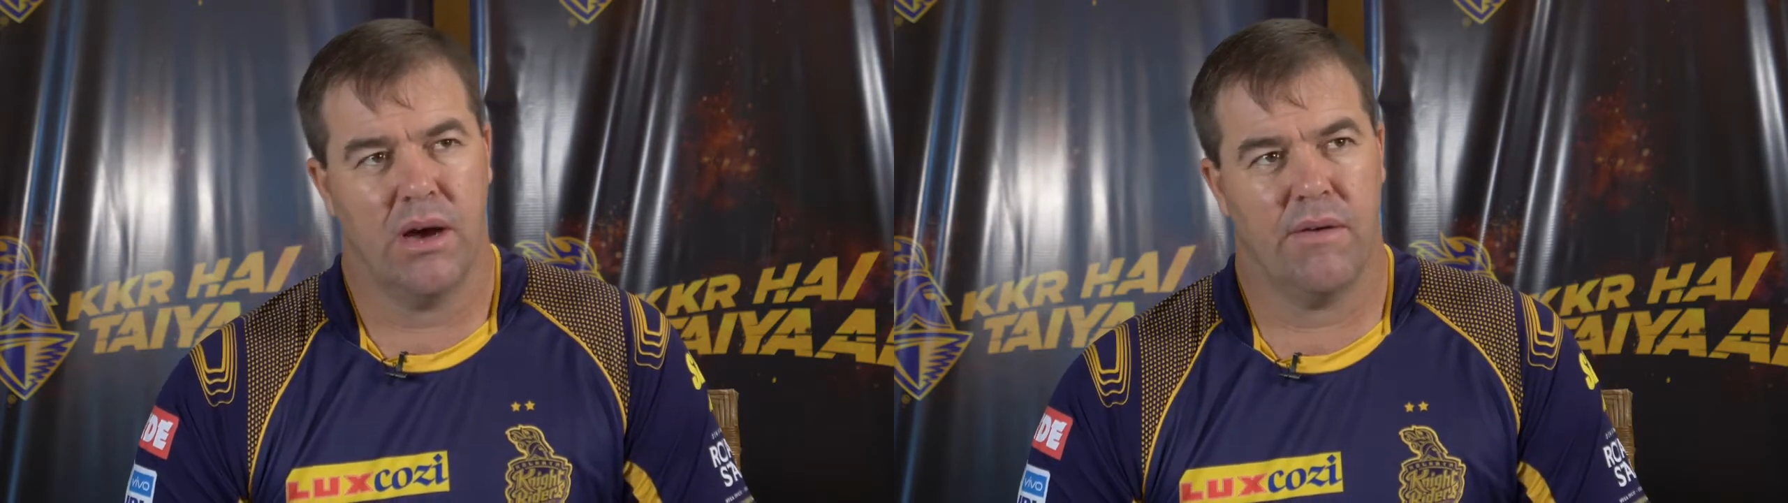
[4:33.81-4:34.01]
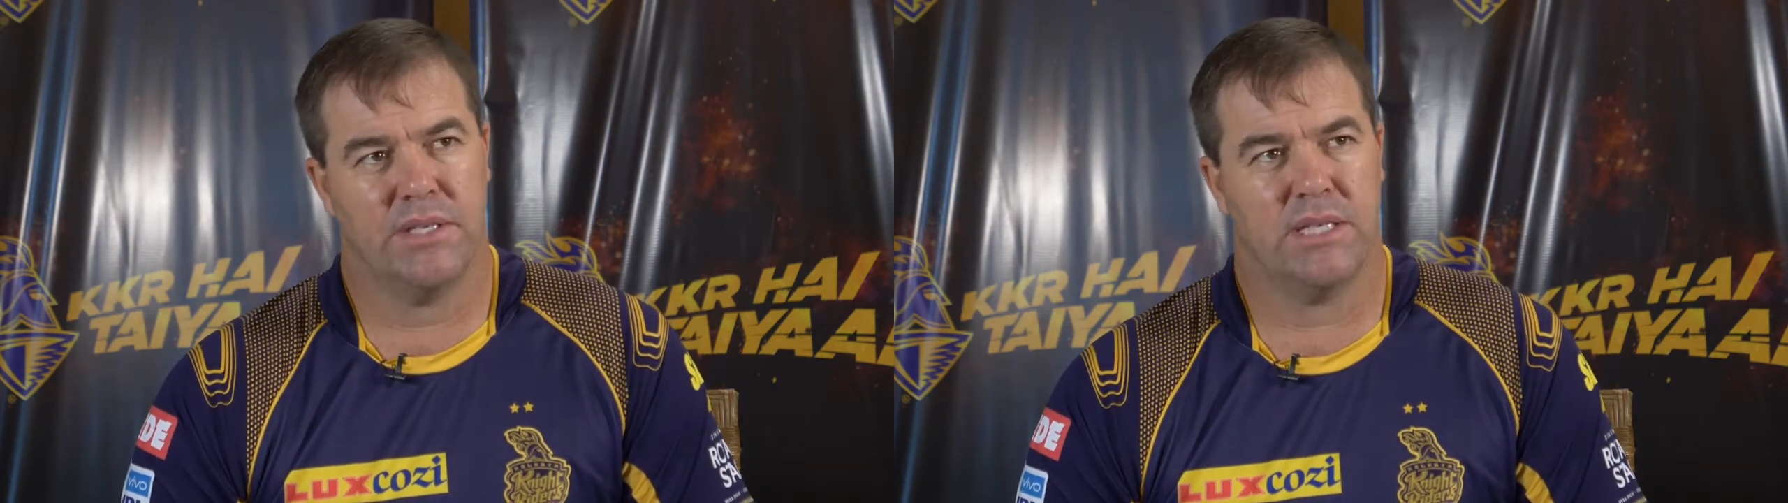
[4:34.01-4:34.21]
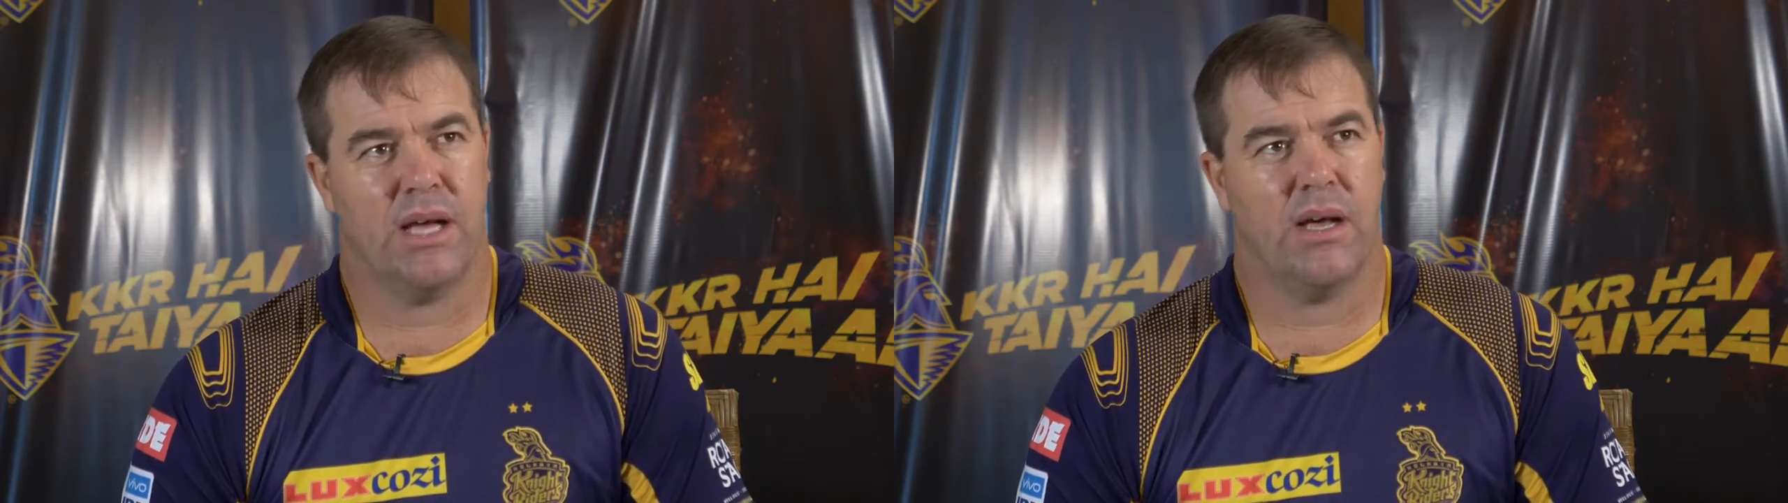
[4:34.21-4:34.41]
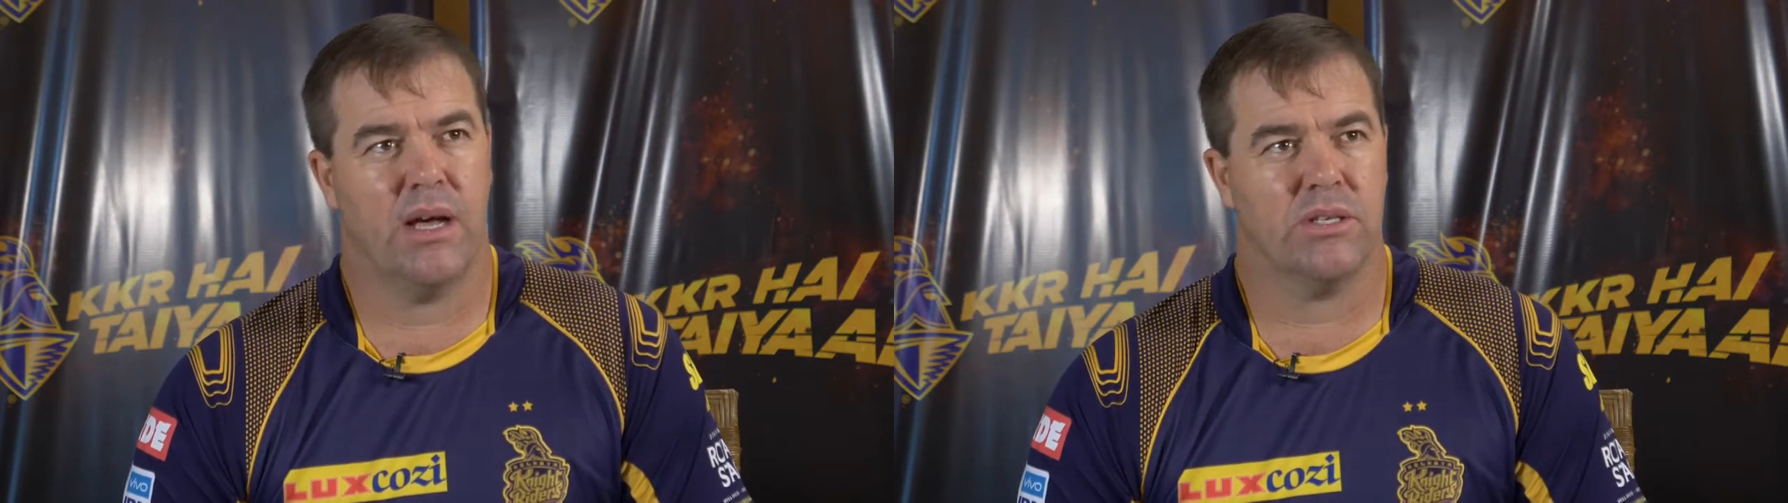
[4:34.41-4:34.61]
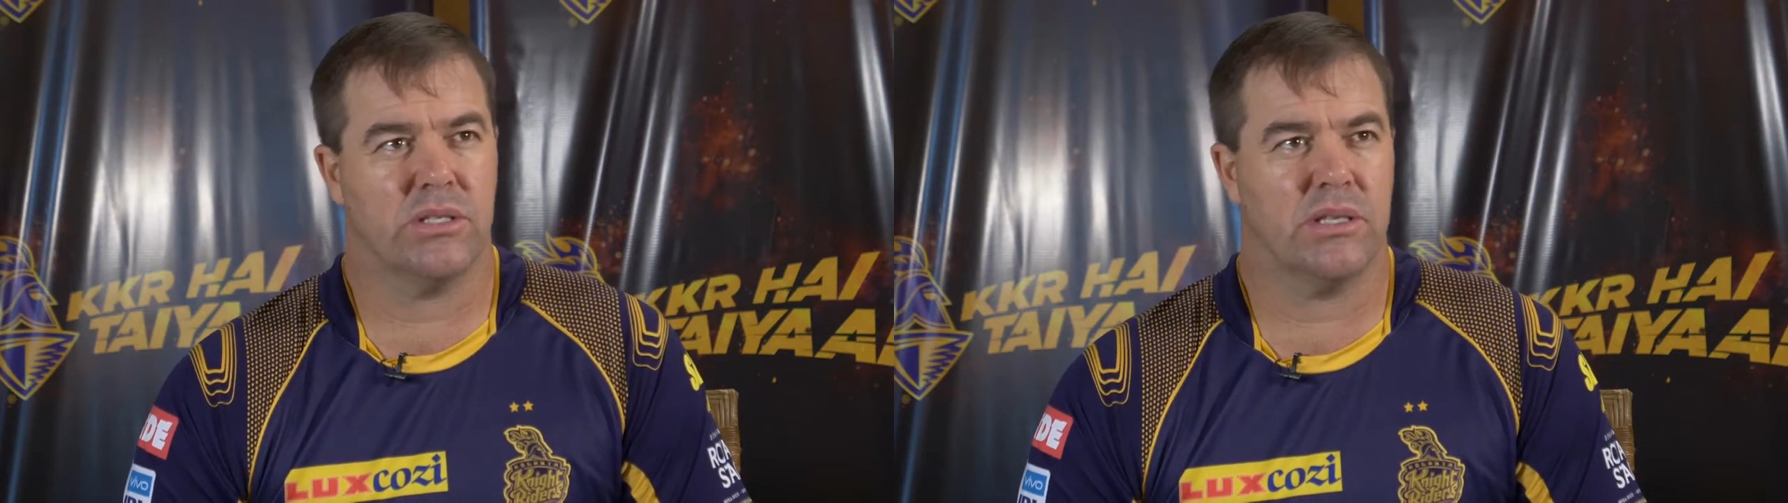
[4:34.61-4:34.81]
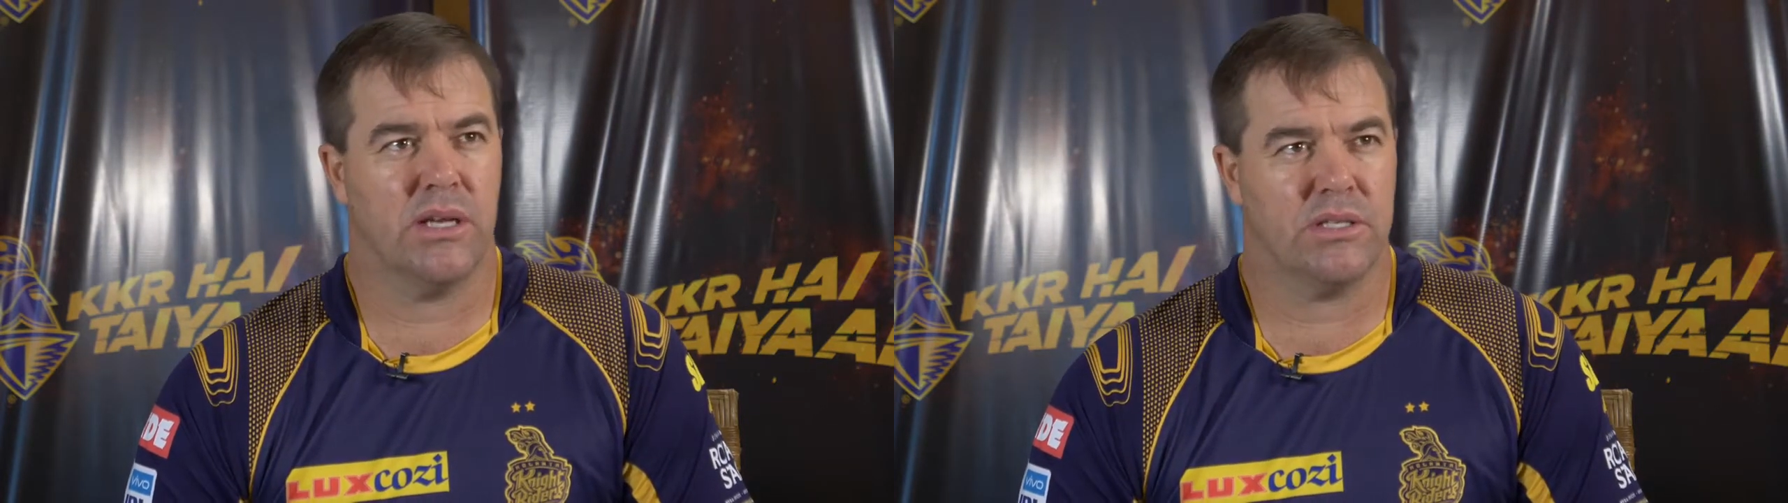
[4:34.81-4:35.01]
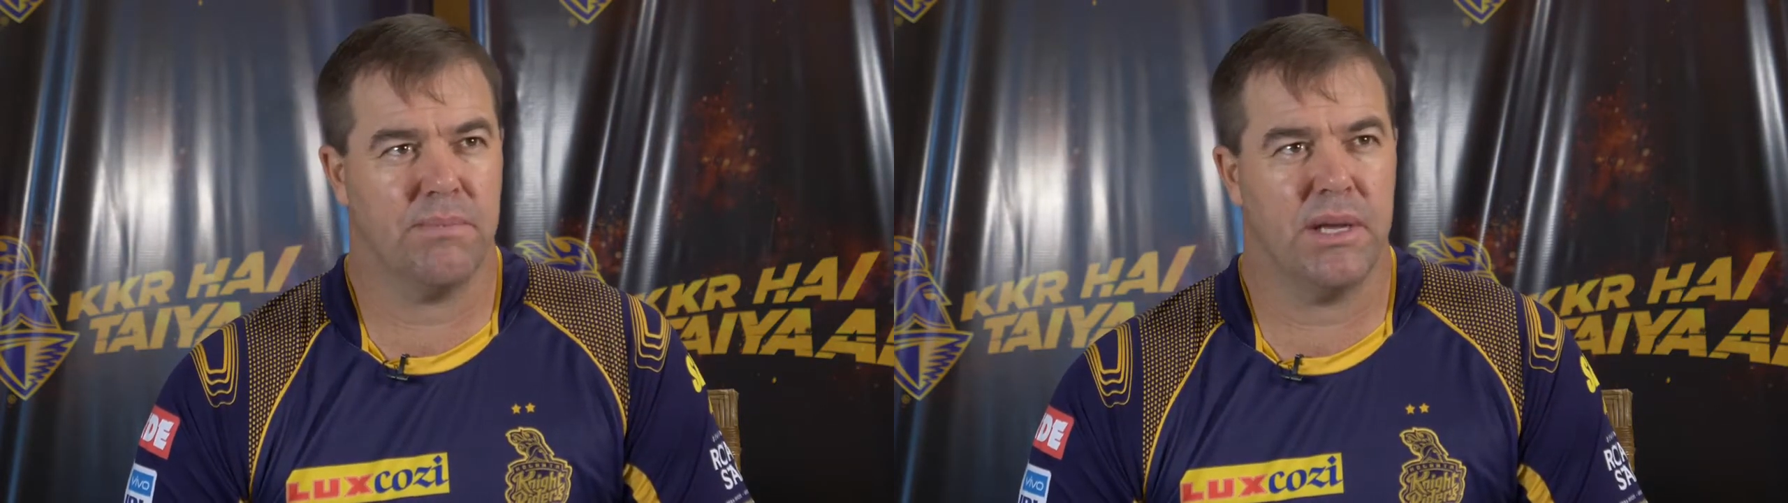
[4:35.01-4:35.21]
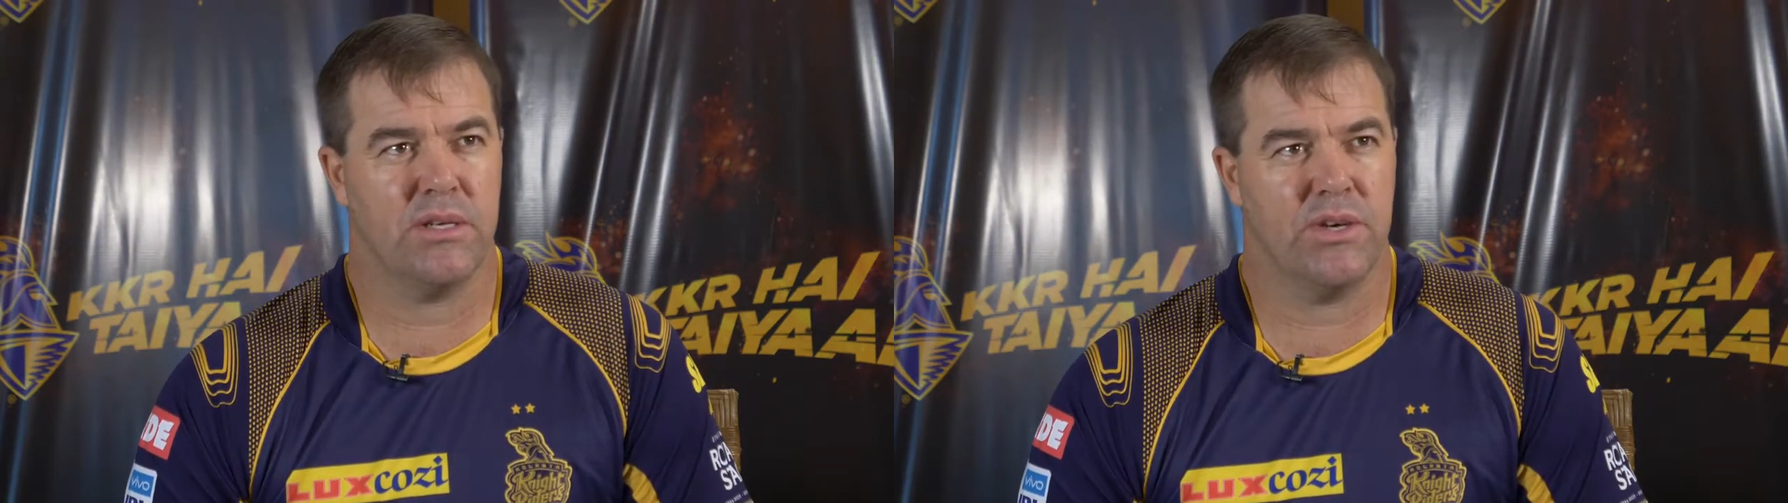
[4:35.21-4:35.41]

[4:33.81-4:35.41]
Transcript: obviously our spin